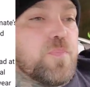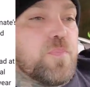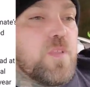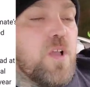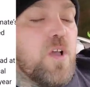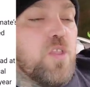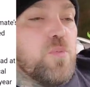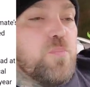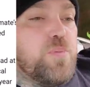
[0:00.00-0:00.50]

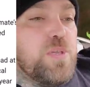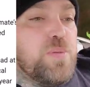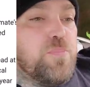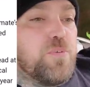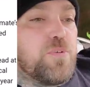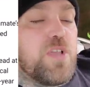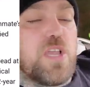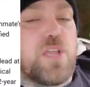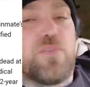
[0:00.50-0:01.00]
Other
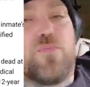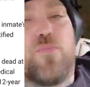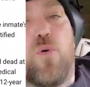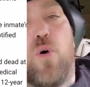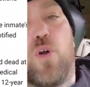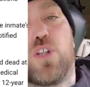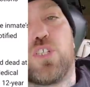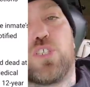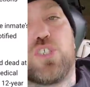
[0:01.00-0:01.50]
people came
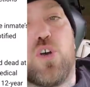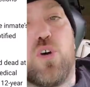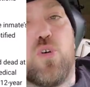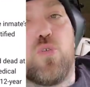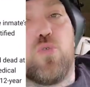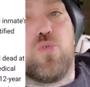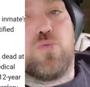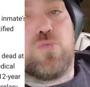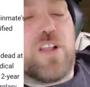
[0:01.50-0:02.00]
forward and
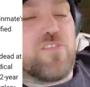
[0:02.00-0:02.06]
told.